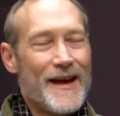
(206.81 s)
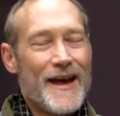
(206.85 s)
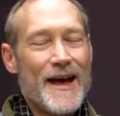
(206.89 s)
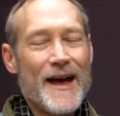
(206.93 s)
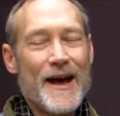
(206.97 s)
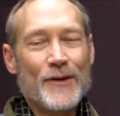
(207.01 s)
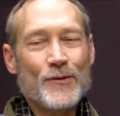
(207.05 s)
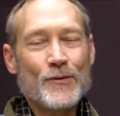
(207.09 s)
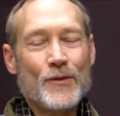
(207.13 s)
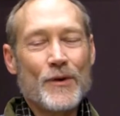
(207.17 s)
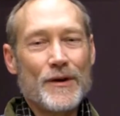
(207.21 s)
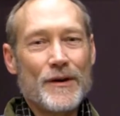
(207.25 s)

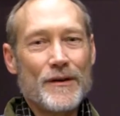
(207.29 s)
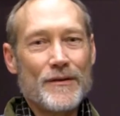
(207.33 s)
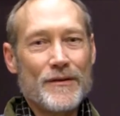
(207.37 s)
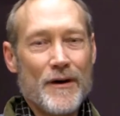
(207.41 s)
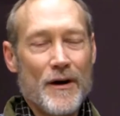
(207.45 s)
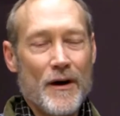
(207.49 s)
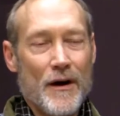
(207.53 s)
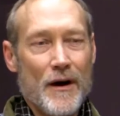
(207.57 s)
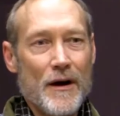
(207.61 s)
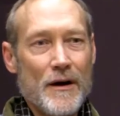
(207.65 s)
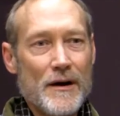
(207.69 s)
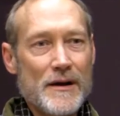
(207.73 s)
And one of the
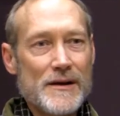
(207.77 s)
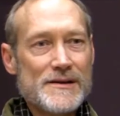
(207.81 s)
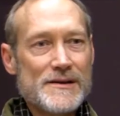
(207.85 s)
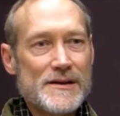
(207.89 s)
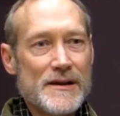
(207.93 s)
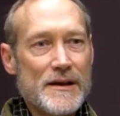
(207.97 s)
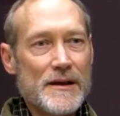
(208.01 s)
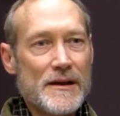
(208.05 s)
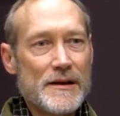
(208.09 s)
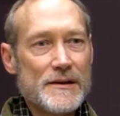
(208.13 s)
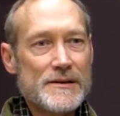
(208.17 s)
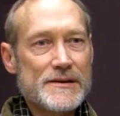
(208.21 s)
hardest
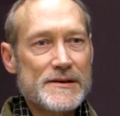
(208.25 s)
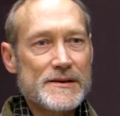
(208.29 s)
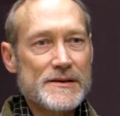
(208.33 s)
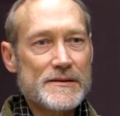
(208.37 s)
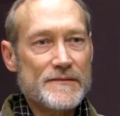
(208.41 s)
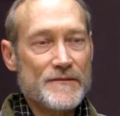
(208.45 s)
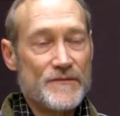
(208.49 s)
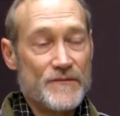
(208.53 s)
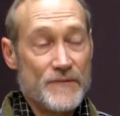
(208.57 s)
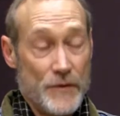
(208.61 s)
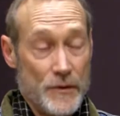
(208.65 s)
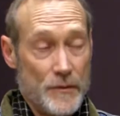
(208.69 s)
things
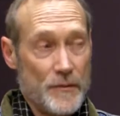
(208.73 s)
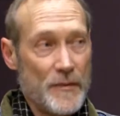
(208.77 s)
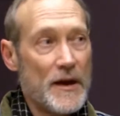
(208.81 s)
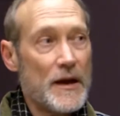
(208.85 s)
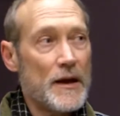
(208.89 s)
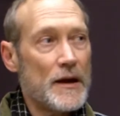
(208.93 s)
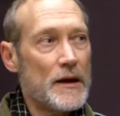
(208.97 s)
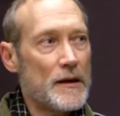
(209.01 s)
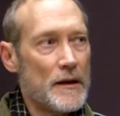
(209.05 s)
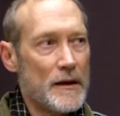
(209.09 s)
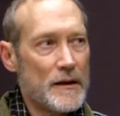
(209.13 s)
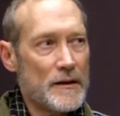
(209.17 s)
for
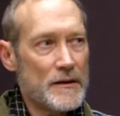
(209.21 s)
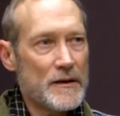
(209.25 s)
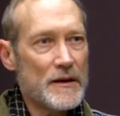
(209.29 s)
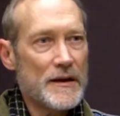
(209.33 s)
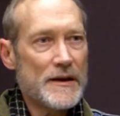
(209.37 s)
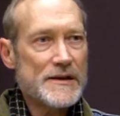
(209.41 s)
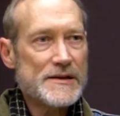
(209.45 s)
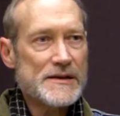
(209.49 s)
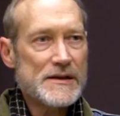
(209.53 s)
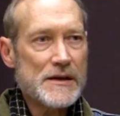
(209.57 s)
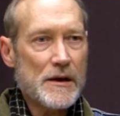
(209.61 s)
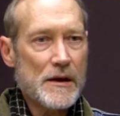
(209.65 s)
me, at
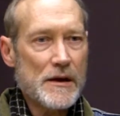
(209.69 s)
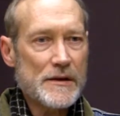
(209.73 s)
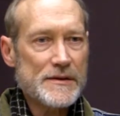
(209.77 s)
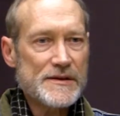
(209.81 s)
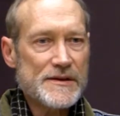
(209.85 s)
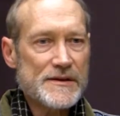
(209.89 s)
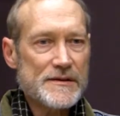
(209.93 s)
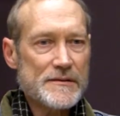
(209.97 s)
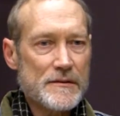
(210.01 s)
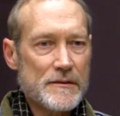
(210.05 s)
least, on,